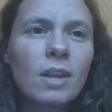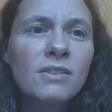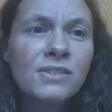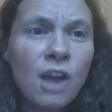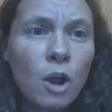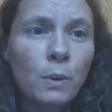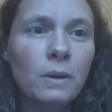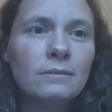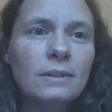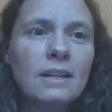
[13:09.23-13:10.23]
So,
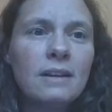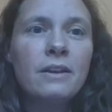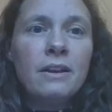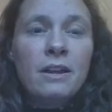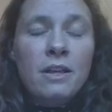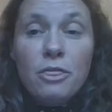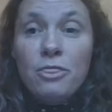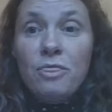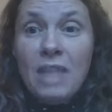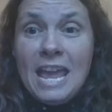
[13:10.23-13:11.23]

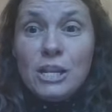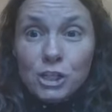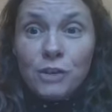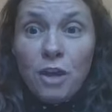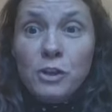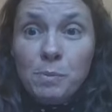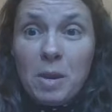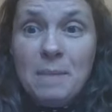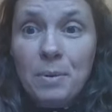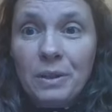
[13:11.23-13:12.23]
each of those
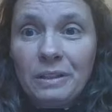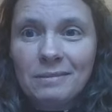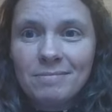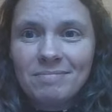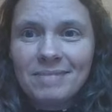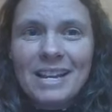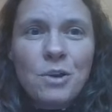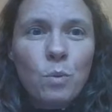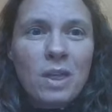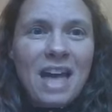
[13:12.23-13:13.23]
people,
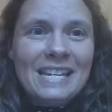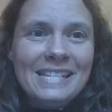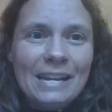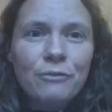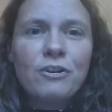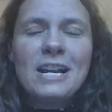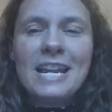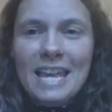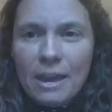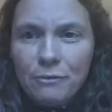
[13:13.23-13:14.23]
with their
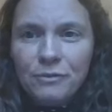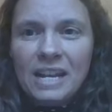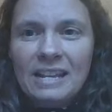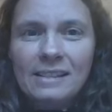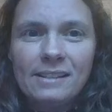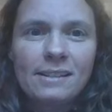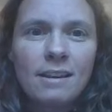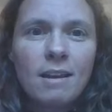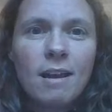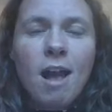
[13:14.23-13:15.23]
different giftings,
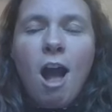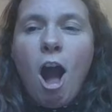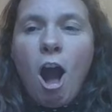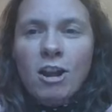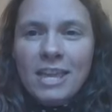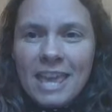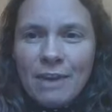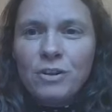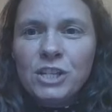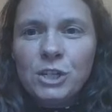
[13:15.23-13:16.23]
are
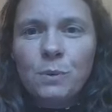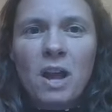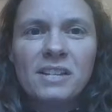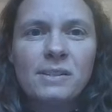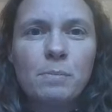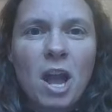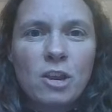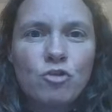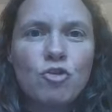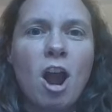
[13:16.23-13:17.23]
given to us by
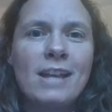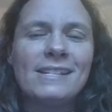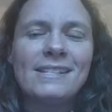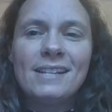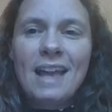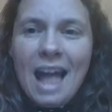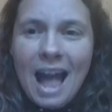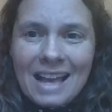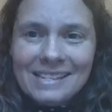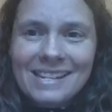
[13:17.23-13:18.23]
Christ
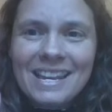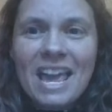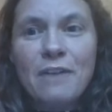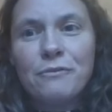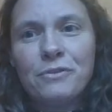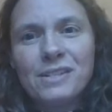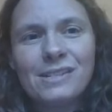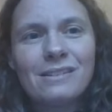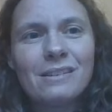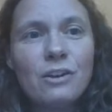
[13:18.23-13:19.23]
as
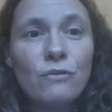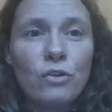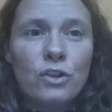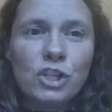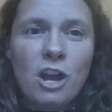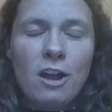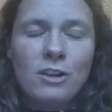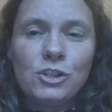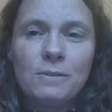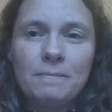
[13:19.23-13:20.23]
gifts for the
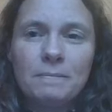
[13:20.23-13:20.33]
church.